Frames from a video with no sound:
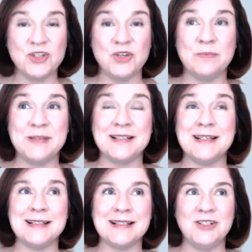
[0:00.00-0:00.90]
your
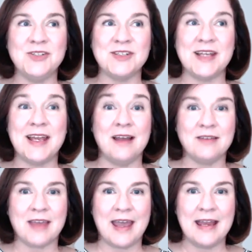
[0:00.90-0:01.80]
business and you say,
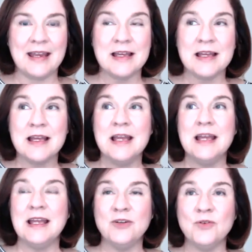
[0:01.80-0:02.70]
okay,
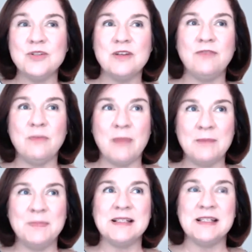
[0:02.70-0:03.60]
in order for
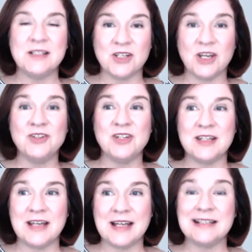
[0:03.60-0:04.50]
my business to go to
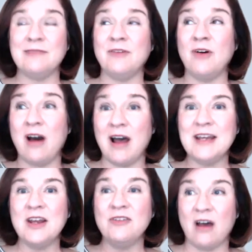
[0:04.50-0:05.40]
the next level, I
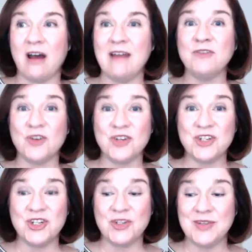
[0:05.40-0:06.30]
know that I've got to
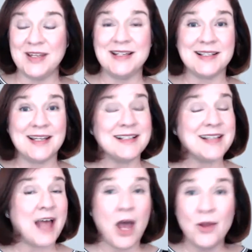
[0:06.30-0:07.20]
do these things
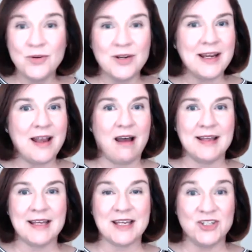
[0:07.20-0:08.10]
that only
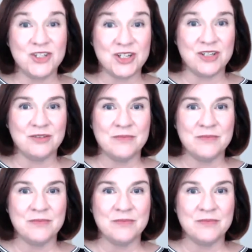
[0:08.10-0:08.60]
I can do.